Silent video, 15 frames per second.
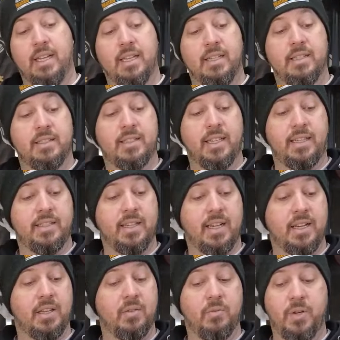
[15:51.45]
Stays out
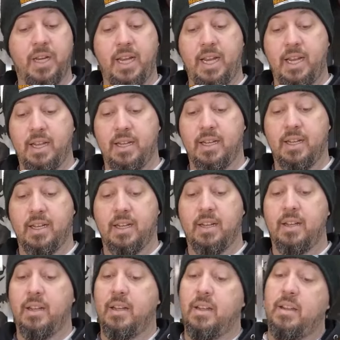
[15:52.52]
of the way.
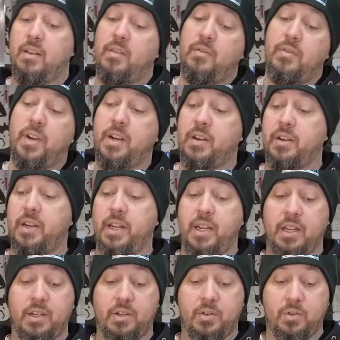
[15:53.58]
Very
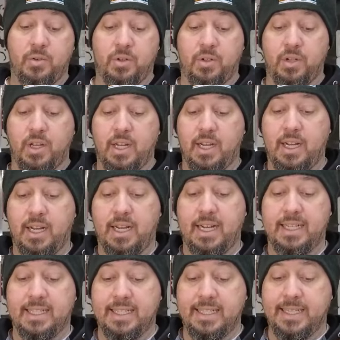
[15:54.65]
cool. I
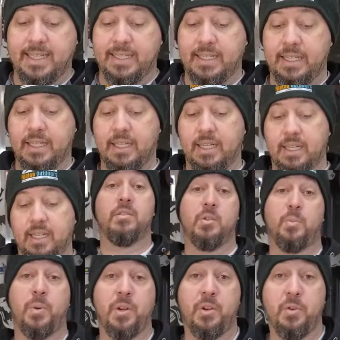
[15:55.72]
like it. So
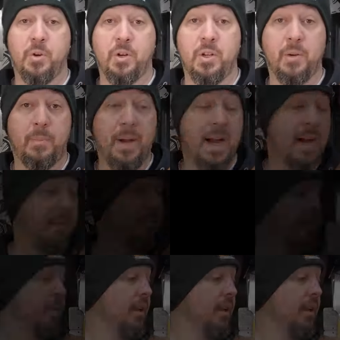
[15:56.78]
pretty cool little pot.